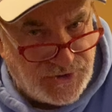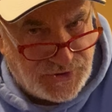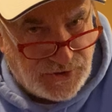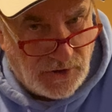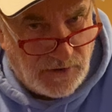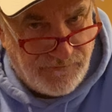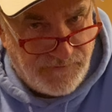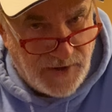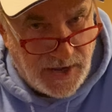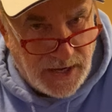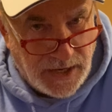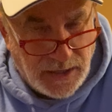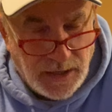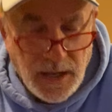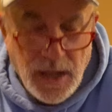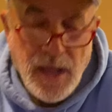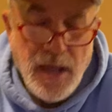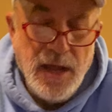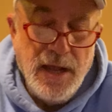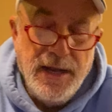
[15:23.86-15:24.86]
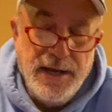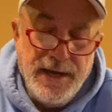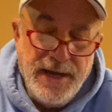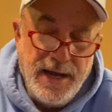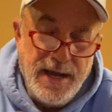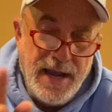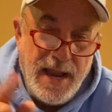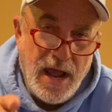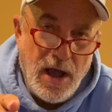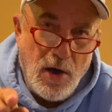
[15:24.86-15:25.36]
Survey.
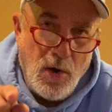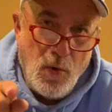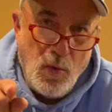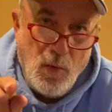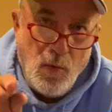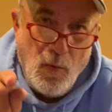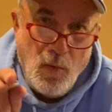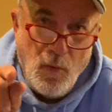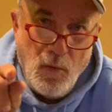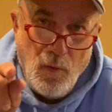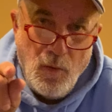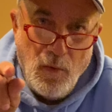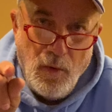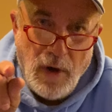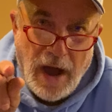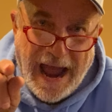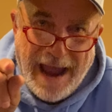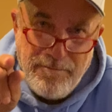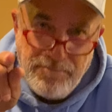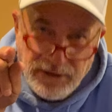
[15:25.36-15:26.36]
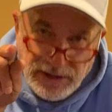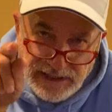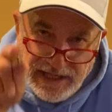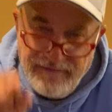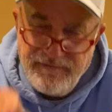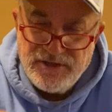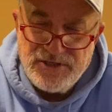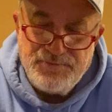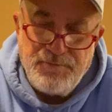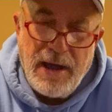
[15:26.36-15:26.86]
Now, I
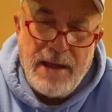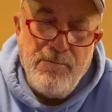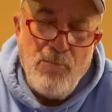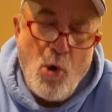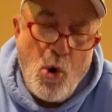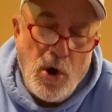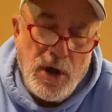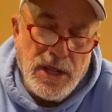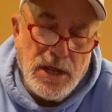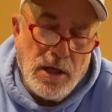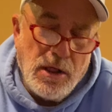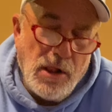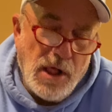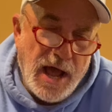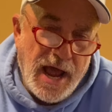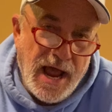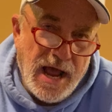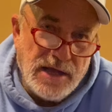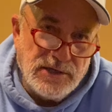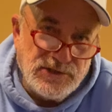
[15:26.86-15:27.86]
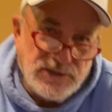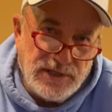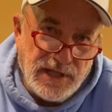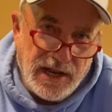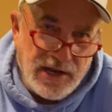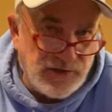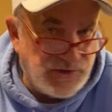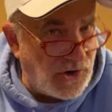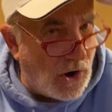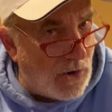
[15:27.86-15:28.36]
believe it's my morning class
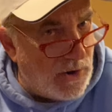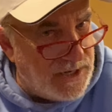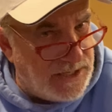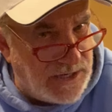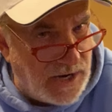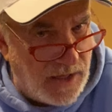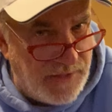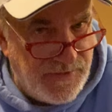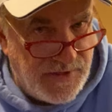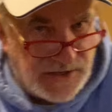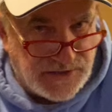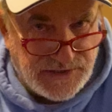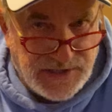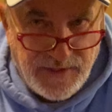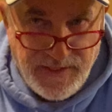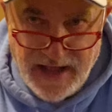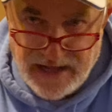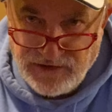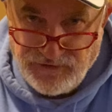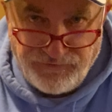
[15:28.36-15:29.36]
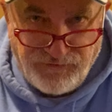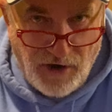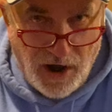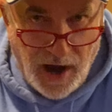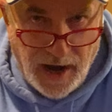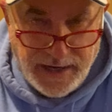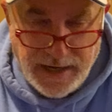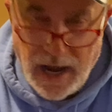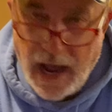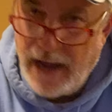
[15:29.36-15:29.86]
that has already done this, and that's
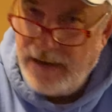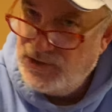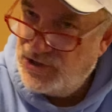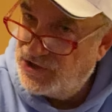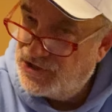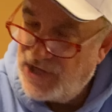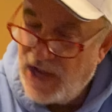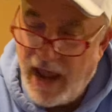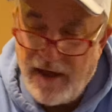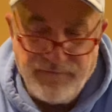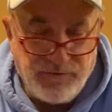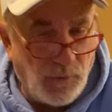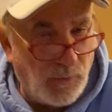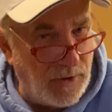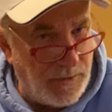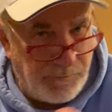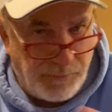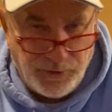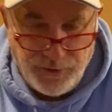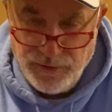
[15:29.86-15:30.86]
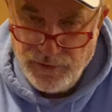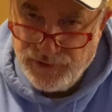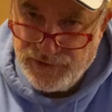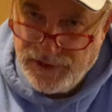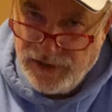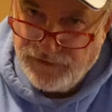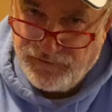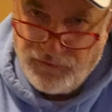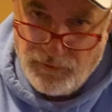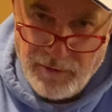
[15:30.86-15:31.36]
fine. I just have to reproduce
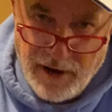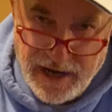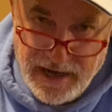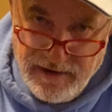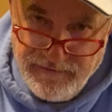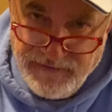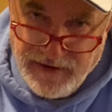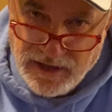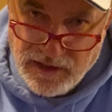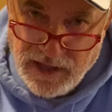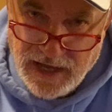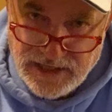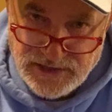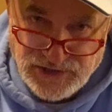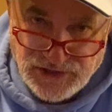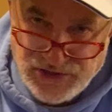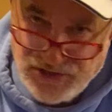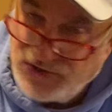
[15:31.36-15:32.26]
this for my evening classes